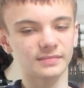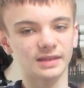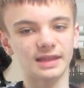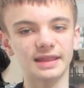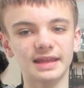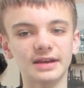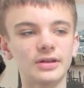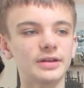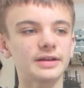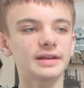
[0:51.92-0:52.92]
and then
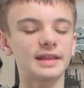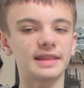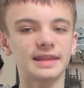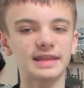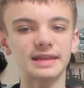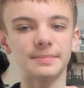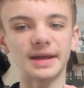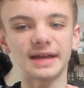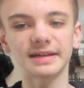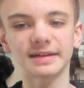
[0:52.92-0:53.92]
on the
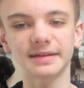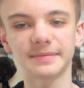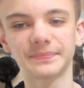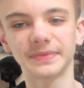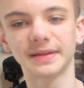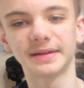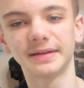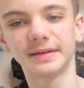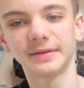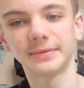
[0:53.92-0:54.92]
back
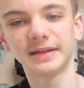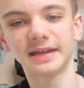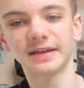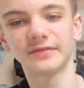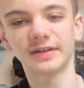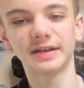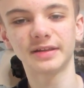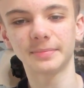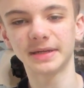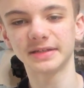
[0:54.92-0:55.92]
we have
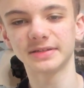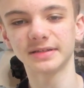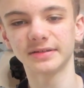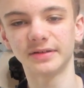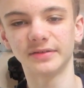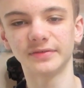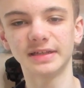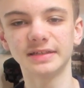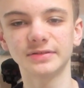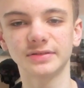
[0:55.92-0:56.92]
another picture of
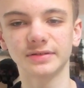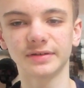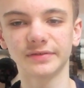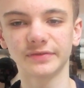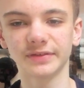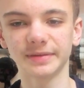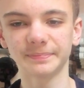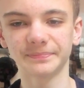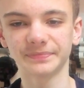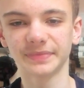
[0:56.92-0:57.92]
each of
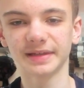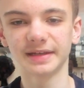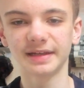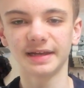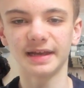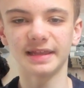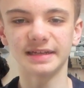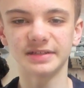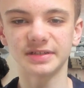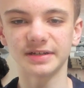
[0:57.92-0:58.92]
them, and then
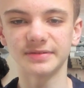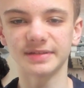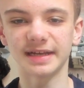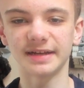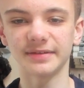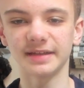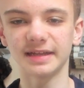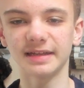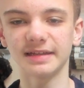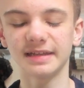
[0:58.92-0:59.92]
it shows how
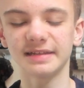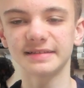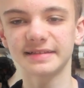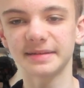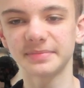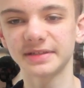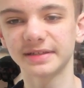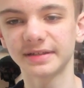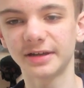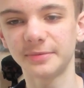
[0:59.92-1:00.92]
the
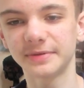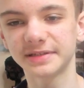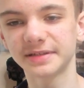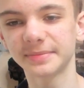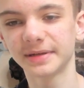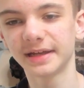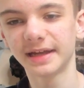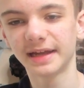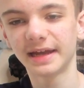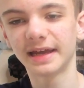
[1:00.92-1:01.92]
Interceptor opens up,
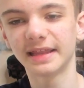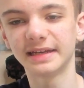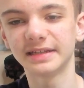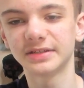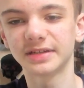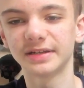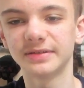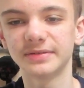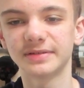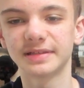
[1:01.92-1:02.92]
and then it
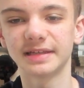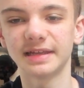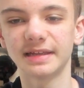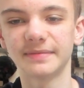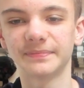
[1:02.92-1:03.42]
shows the